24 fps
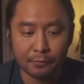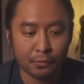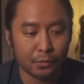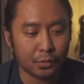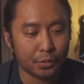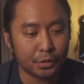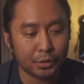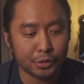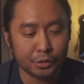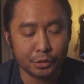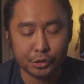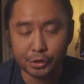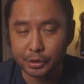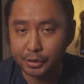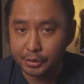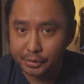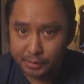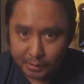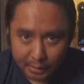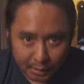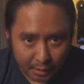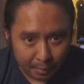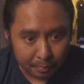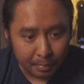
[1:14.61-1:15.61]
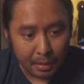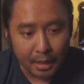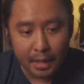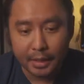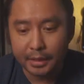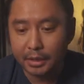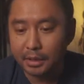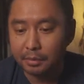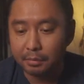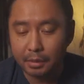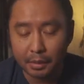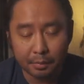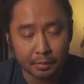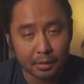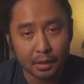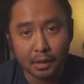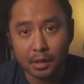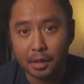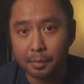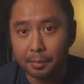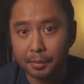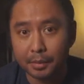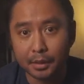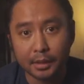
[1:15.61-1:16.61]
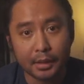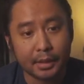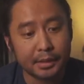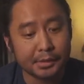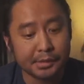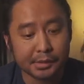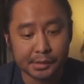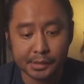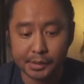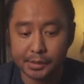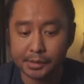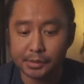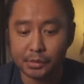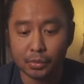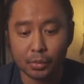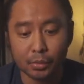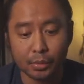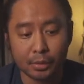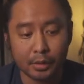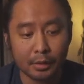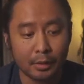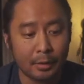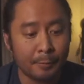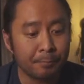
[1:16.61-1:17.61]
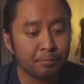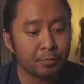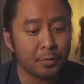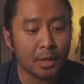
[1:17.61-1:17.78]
for just a body, maybe a couple of lenses, or